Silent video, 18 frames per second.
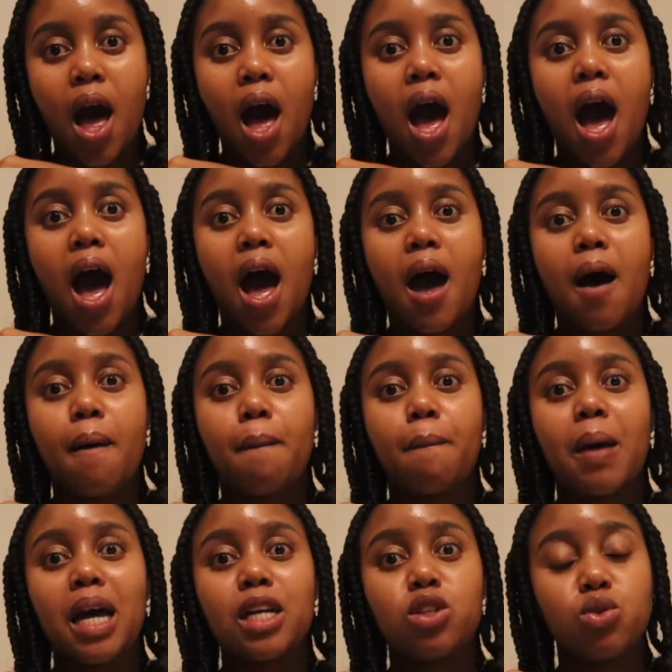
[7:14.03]

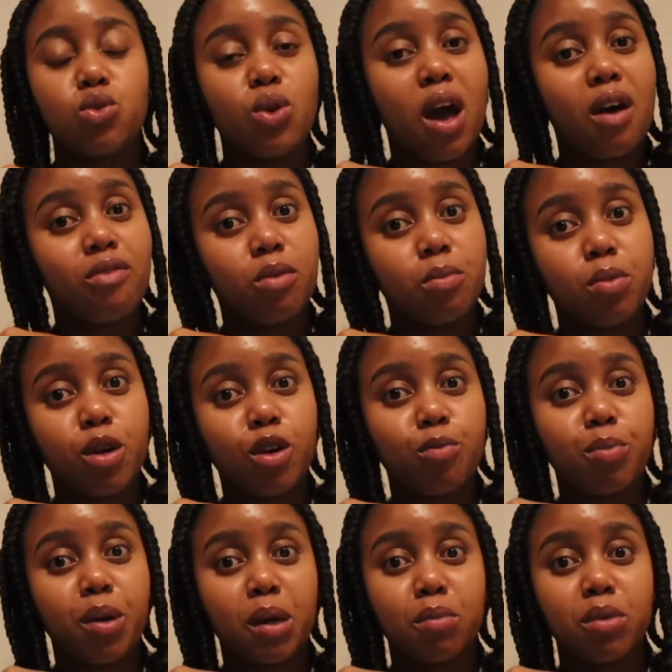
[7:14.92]
I do have a bit
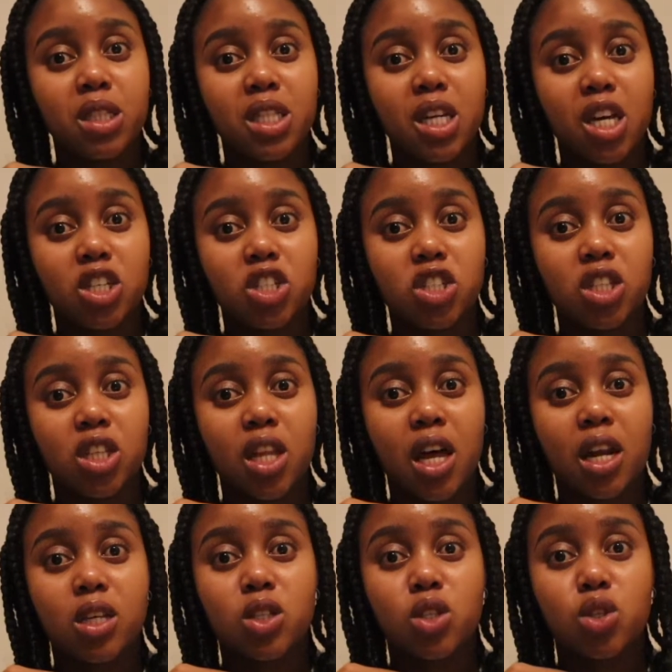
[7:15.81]
of pigmentation
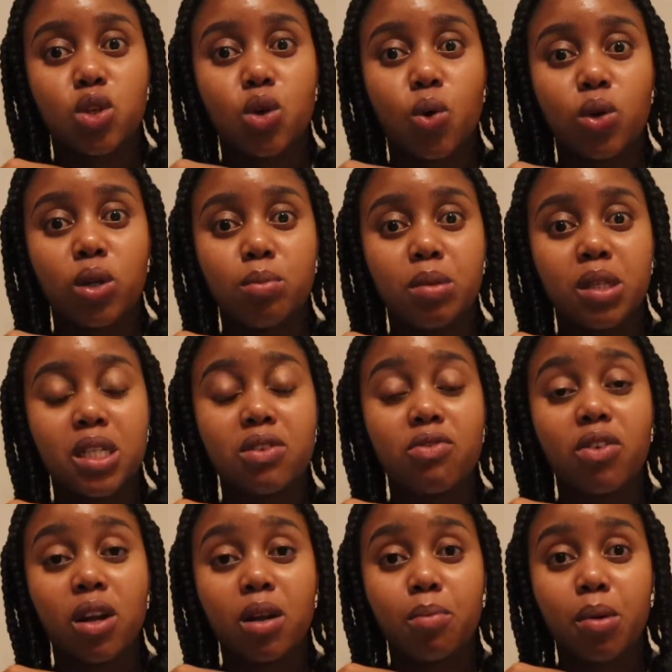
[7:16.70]
that has slowly been
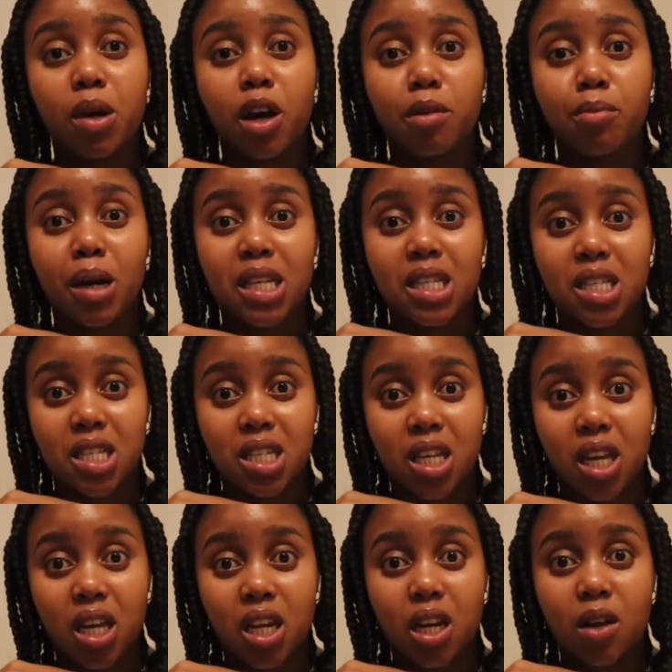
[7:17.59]
developing on my
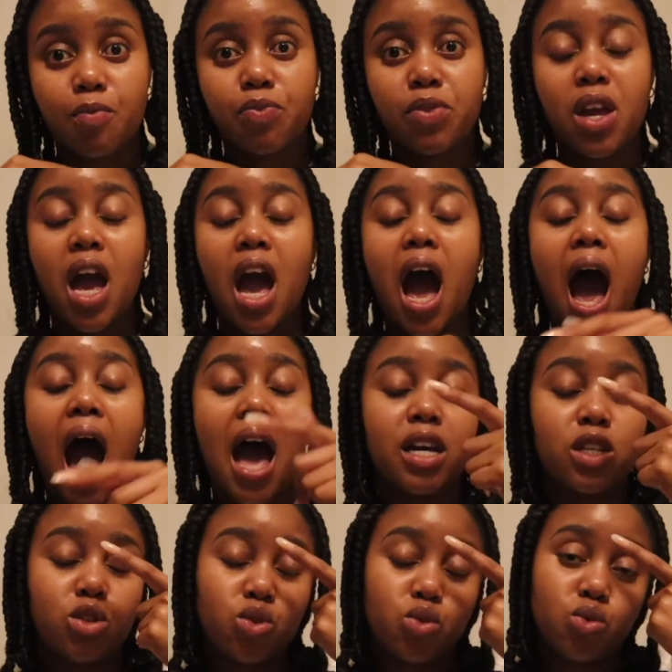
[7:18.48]
skin.
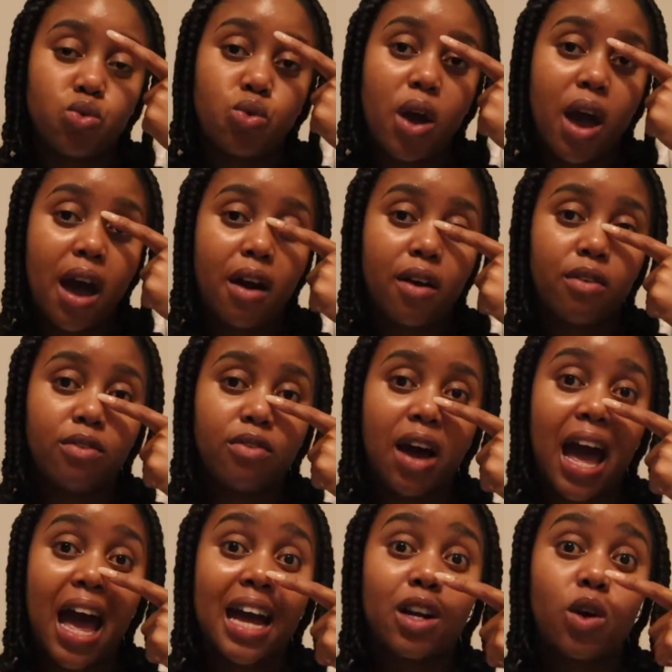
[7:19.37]
I
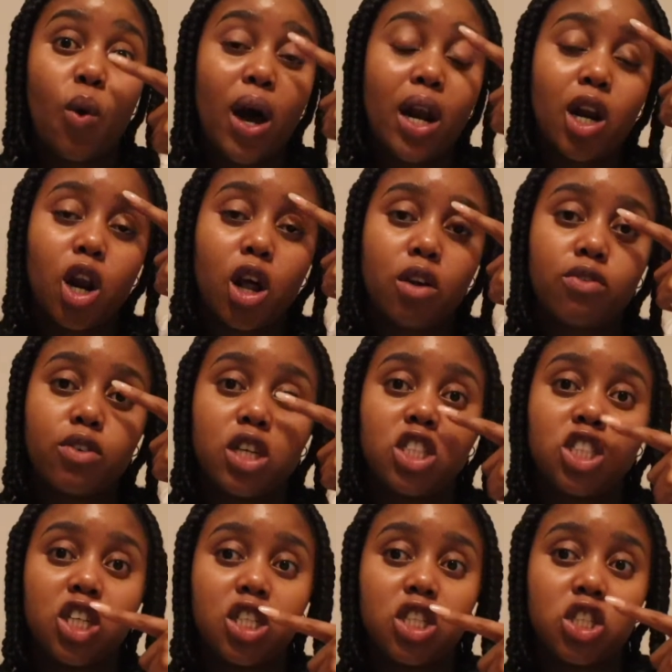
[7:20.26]
had quite a lot of
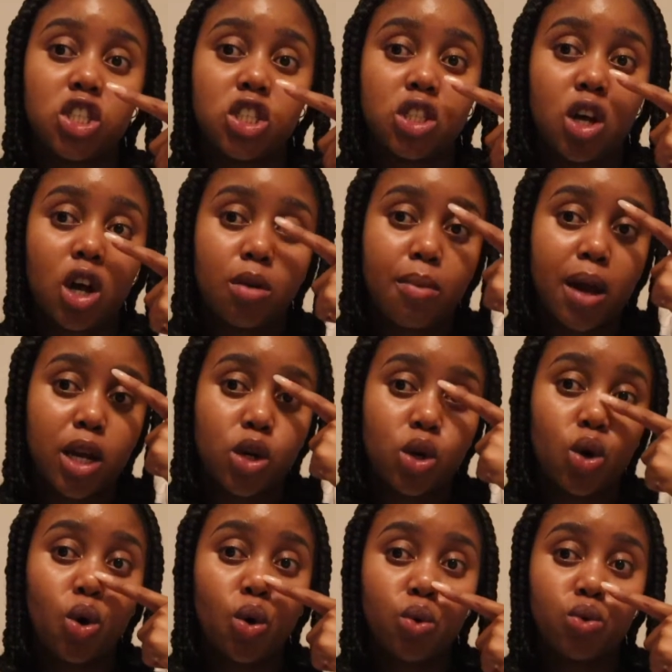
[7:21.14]
congestion on my
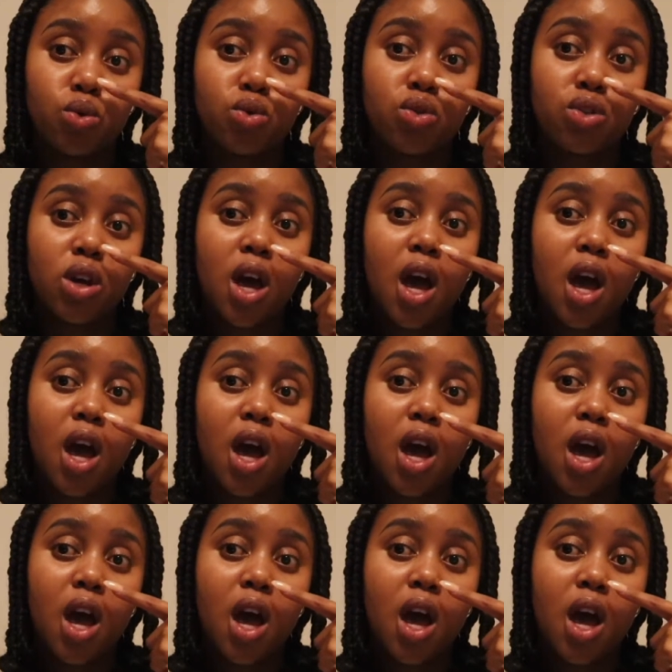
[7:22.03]
nose,